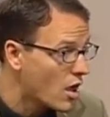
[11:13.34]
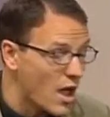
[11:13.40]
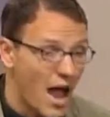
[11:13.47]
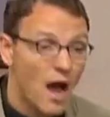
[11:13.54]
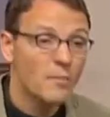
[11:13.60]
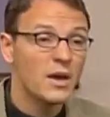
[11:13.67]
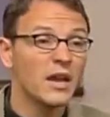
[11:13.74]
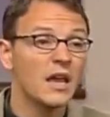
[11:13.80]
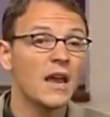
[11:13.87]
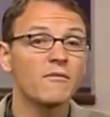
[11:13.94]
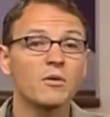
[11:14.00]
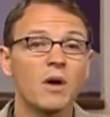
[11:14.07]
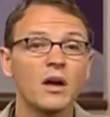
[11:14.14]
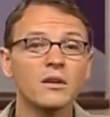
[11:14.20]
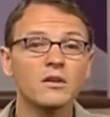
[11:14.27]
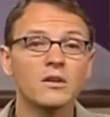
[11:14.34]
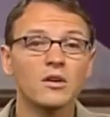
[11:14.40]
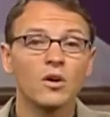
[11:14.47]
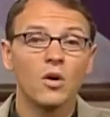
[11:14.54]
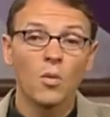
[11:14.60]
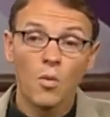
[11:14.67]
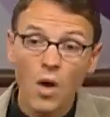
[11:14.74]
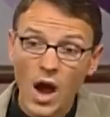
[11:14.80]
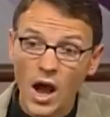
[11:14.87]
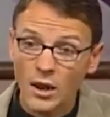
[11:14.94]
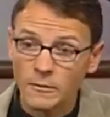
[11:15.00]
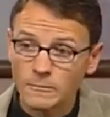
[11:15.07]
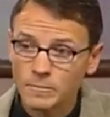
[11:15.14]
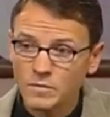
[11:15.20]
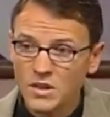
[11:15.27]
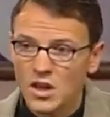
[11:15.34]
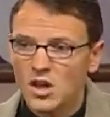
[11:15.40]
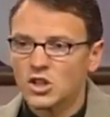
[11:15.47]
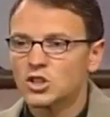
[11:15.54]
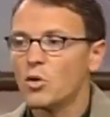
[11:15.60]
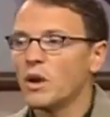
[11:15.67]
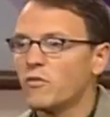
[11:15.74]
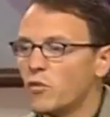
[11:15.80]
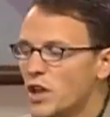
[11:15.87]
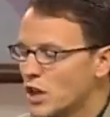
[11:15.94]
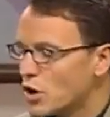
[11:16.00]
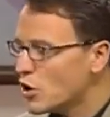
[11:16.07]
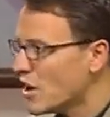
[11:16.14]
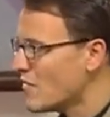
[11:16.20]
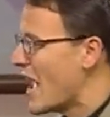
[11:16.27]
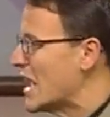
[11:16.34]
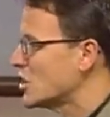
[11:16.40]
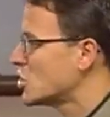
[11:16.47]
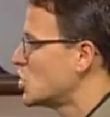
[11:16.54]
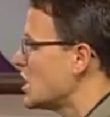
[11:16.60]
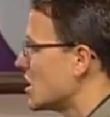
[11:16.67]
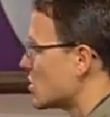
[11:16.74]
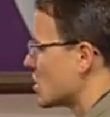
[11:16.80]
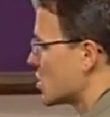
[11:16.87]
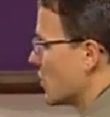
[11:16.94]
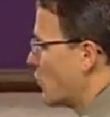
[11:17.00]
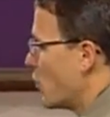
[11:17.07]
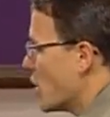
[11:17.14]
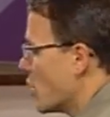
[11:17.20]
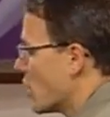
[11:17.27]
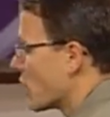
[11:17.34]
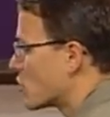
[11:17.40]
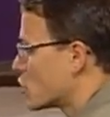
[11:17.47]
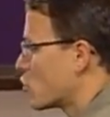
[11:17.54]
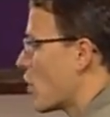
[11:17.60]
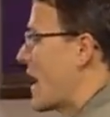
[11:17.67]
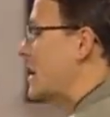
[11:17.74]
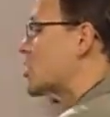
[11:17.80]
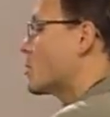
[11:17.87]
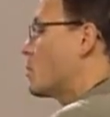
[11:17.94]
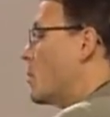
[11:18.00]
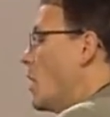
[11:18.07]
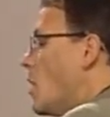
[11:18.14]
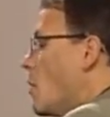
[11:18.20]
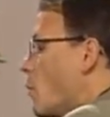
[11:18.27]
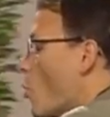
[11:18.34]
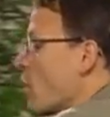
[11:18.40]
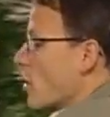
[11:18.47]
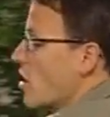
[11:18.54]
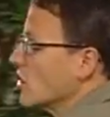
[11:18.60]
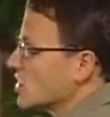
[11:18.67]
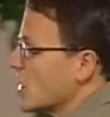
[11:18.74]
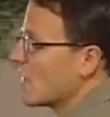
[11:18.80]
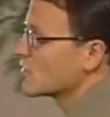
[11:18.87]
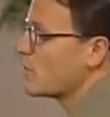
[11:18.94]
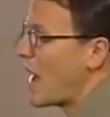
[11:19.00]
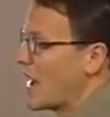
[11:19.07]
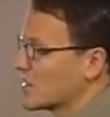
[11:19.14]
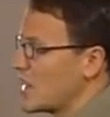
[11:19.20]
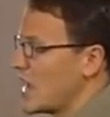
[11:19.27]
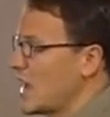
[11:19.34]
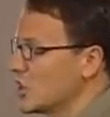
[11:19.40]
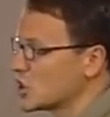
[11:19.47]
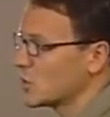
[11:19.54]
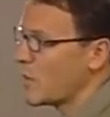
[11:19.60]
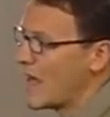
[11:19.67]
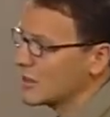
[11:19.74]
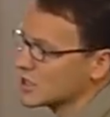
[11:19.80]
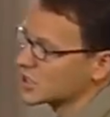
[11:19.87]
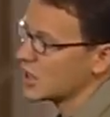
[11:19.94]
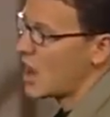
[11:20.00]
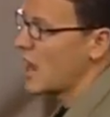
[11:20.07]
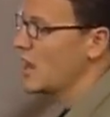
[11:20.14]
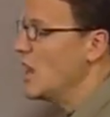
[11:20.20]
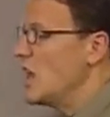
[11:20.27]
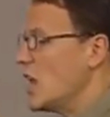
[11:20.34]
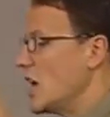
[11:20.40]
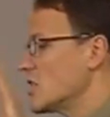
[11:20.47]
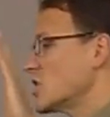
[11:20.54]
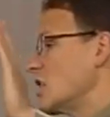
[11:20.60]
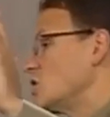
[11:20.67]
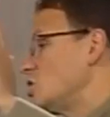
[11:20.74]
How many, everyone? One. So if we could have asked Jesus, if we could have transported ourselves back to ancient Palestine and said,